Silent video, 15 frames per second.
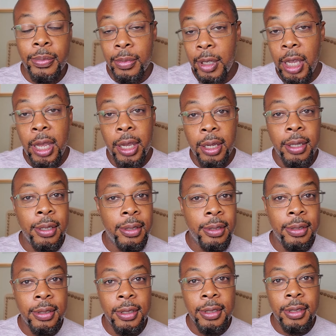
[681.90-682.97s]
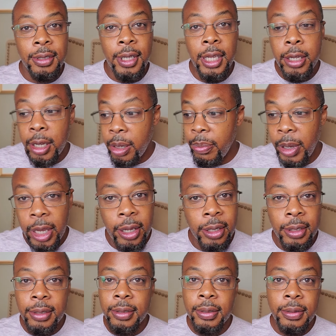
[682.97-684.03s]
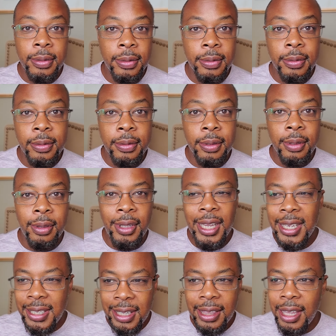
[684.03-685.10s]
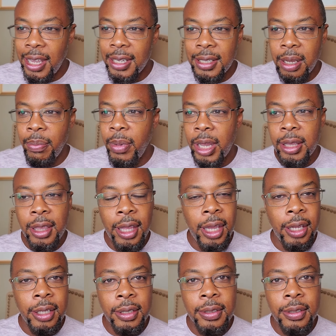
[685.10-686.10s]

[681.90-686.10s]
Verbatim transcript: Yeah, he could be. These are things that men think.